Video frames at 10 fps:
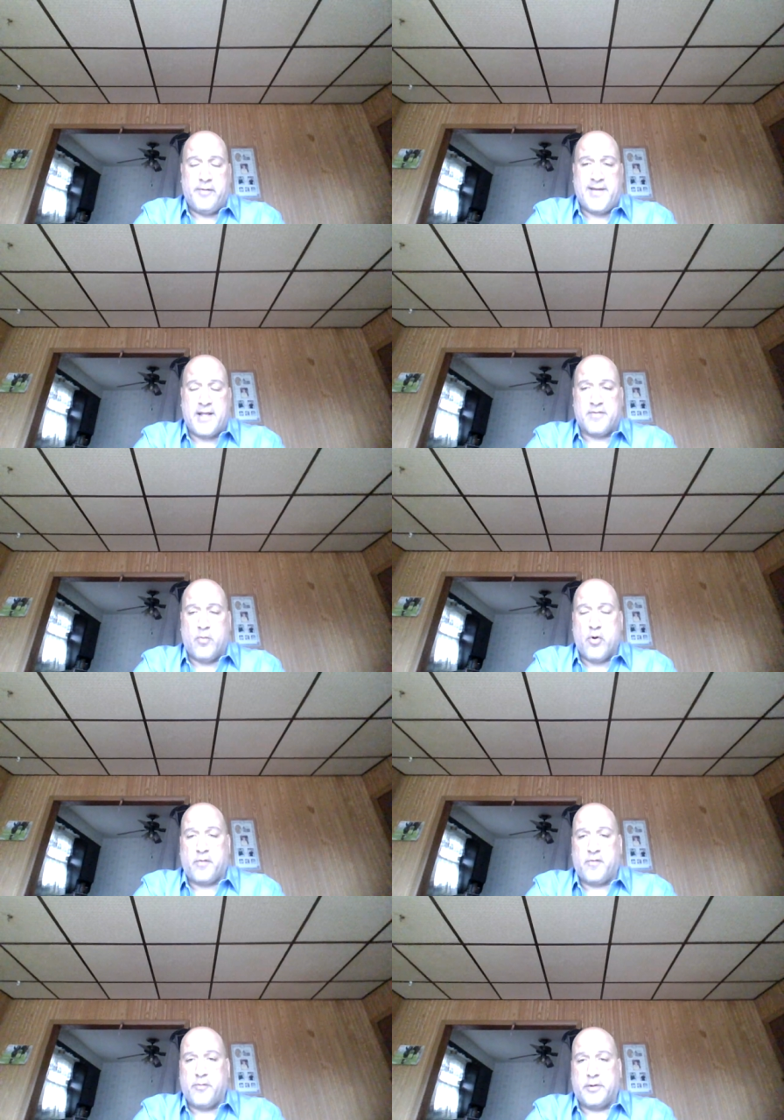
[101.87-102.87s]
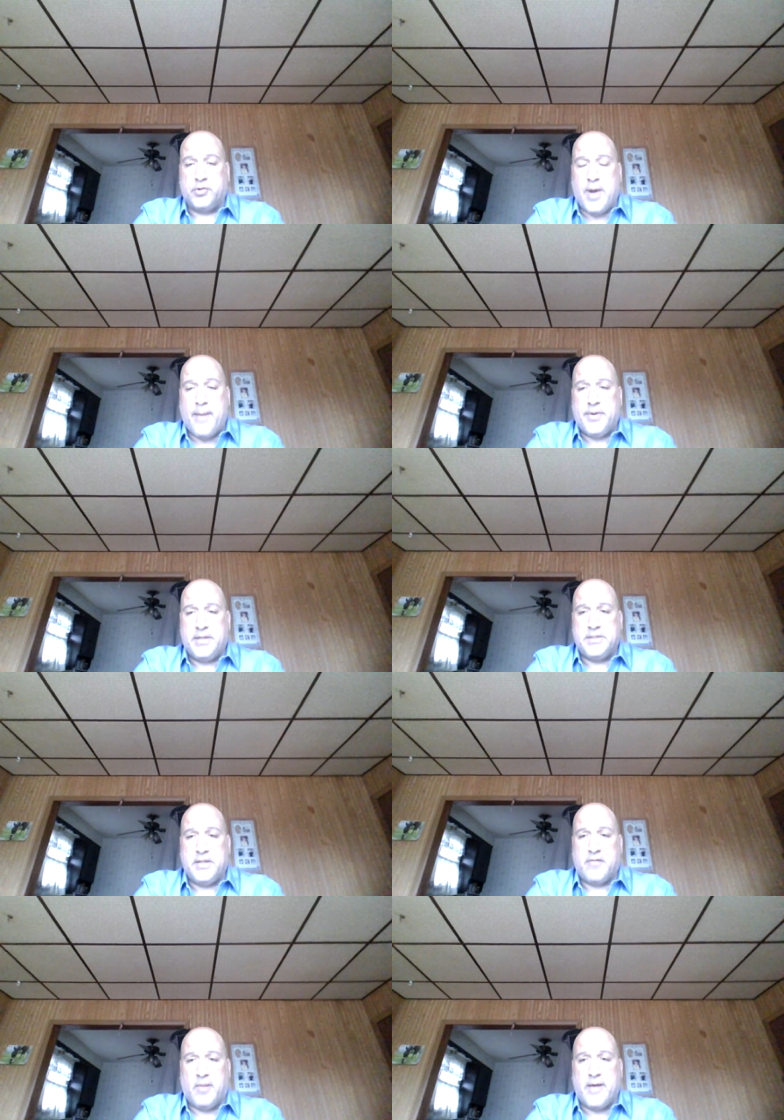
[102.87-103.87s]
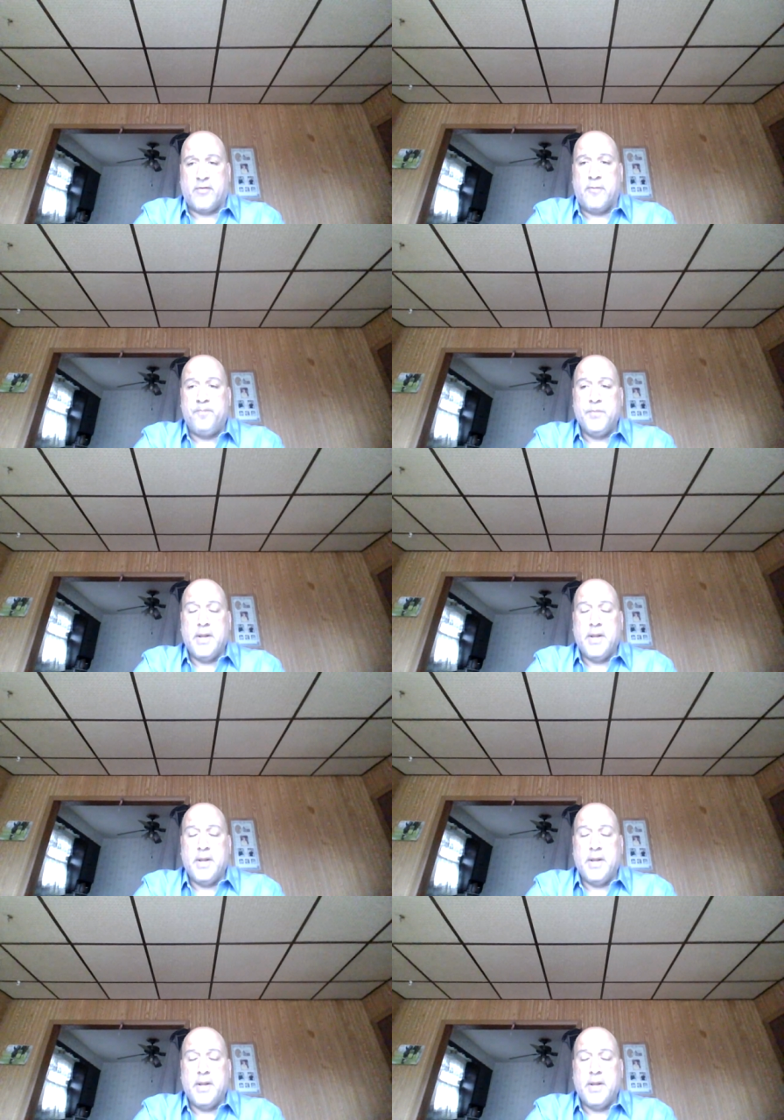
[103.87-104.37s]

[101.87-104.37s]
You've got some horses who are dropping into this level,